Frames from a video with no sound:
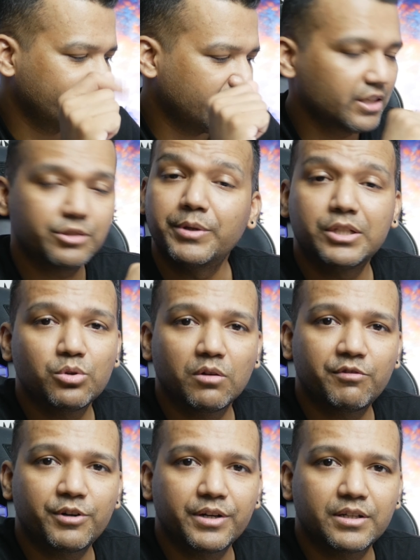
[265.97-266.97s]
HB
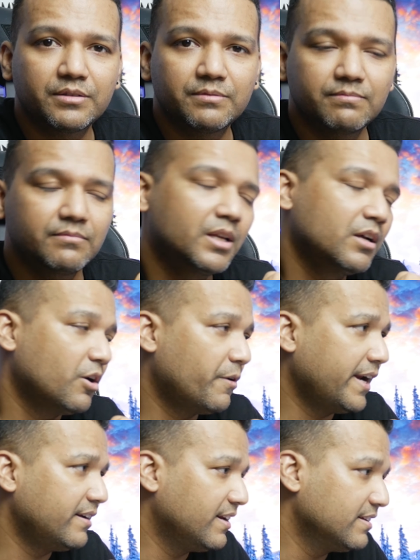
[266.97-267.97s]
1200
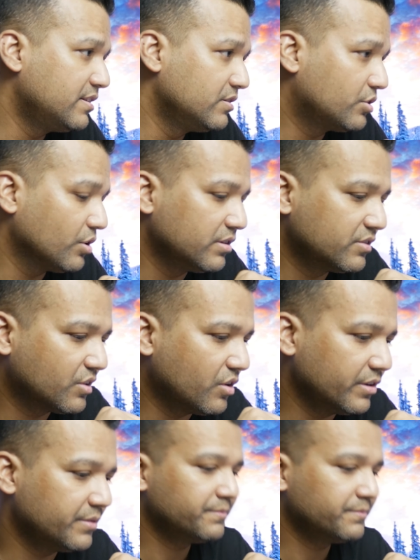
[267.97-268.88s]
alright let's install this card